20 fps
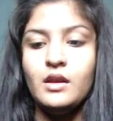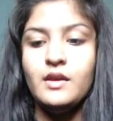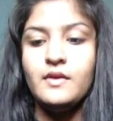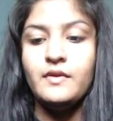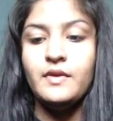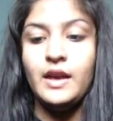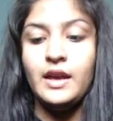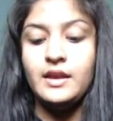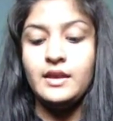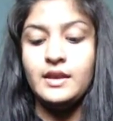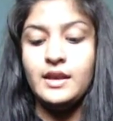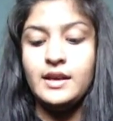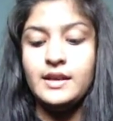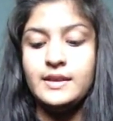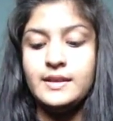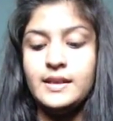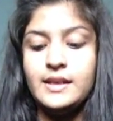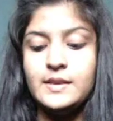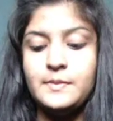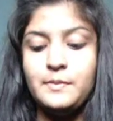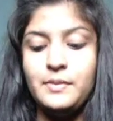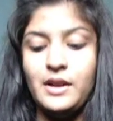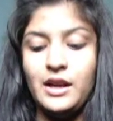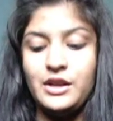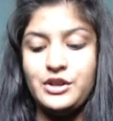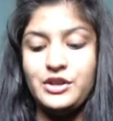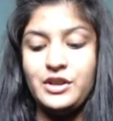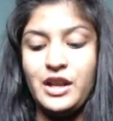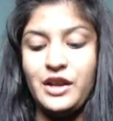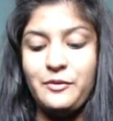Then there's this
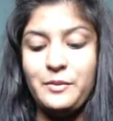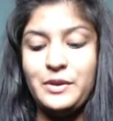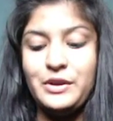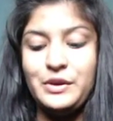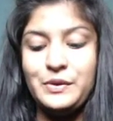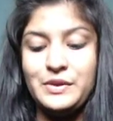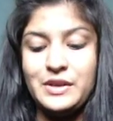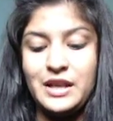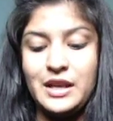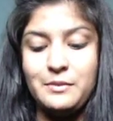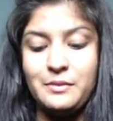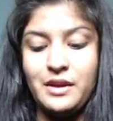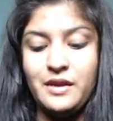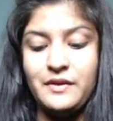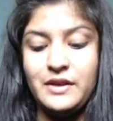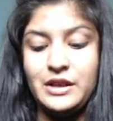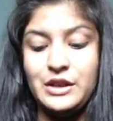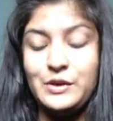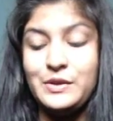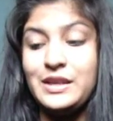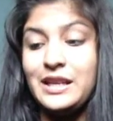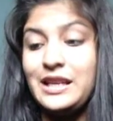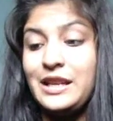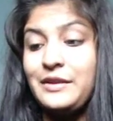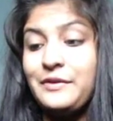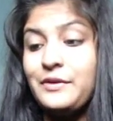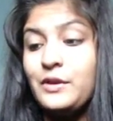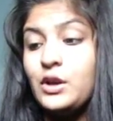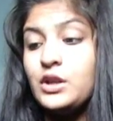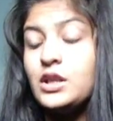blush that I've been using in my videos, and
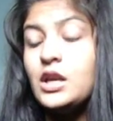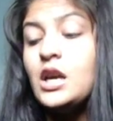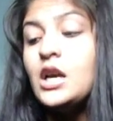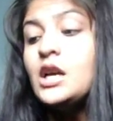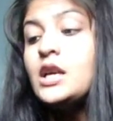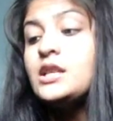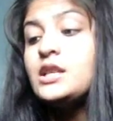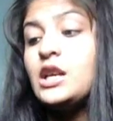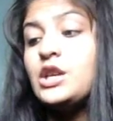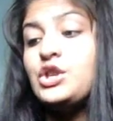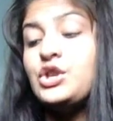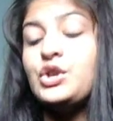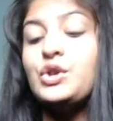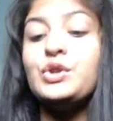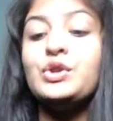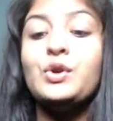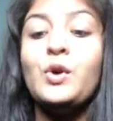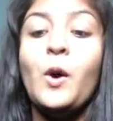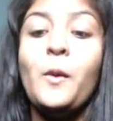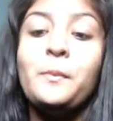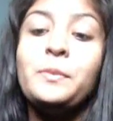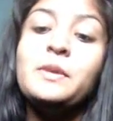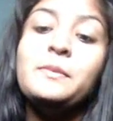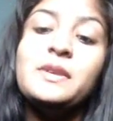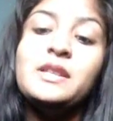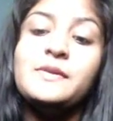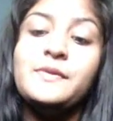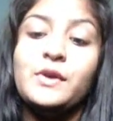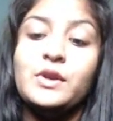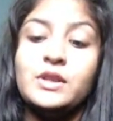I've got such good
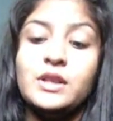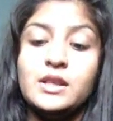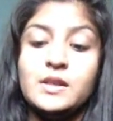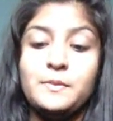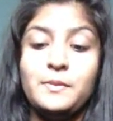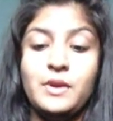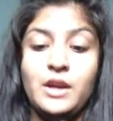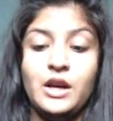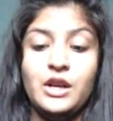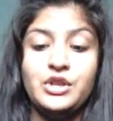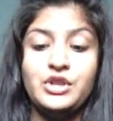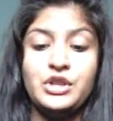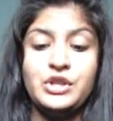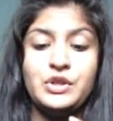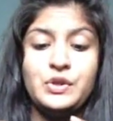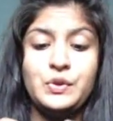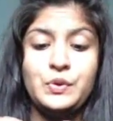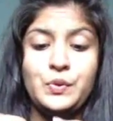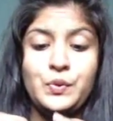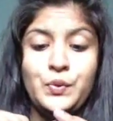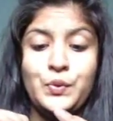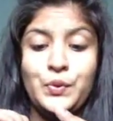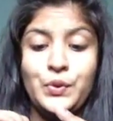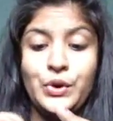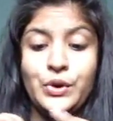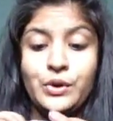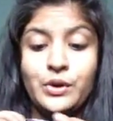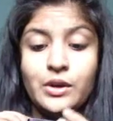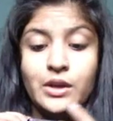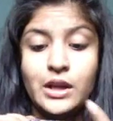compliments for this blush. It's
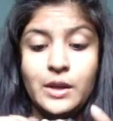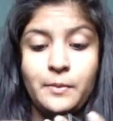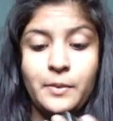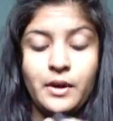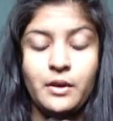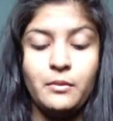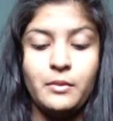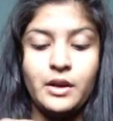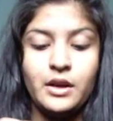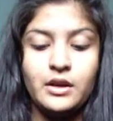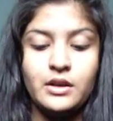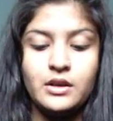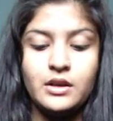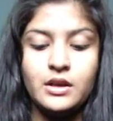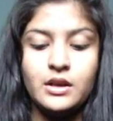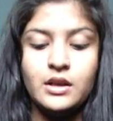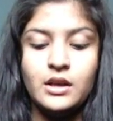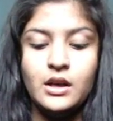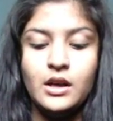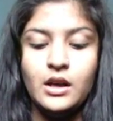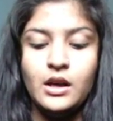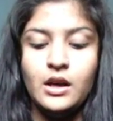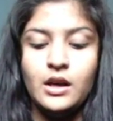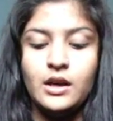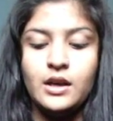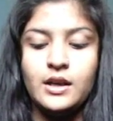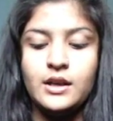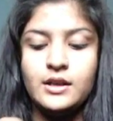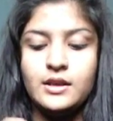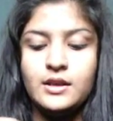really pigmented.
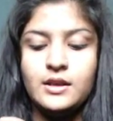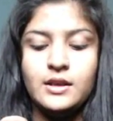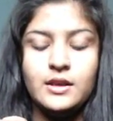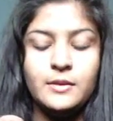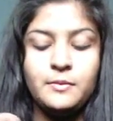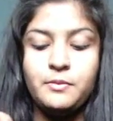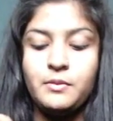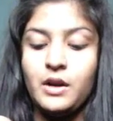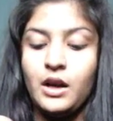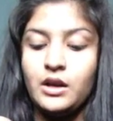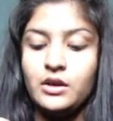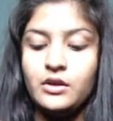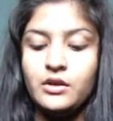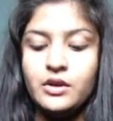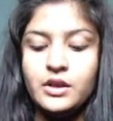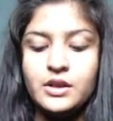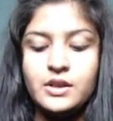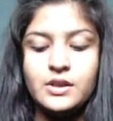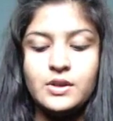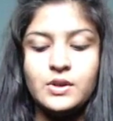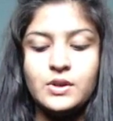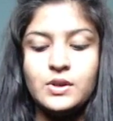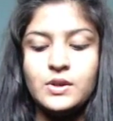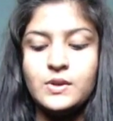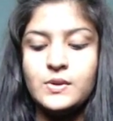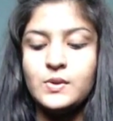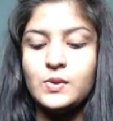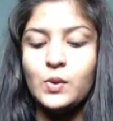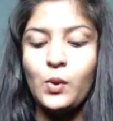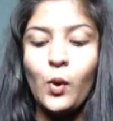The color is
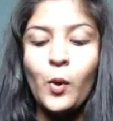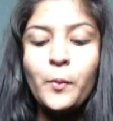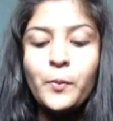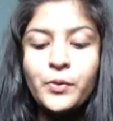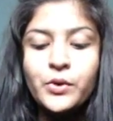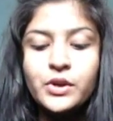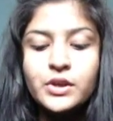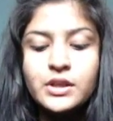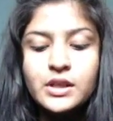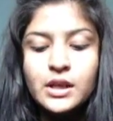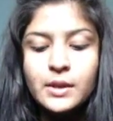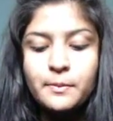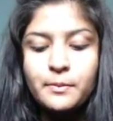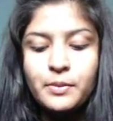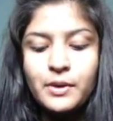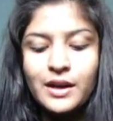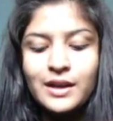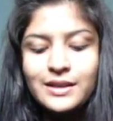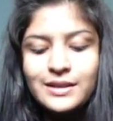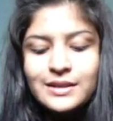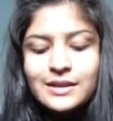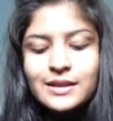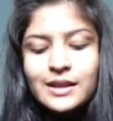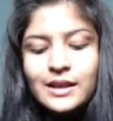so pretty, plus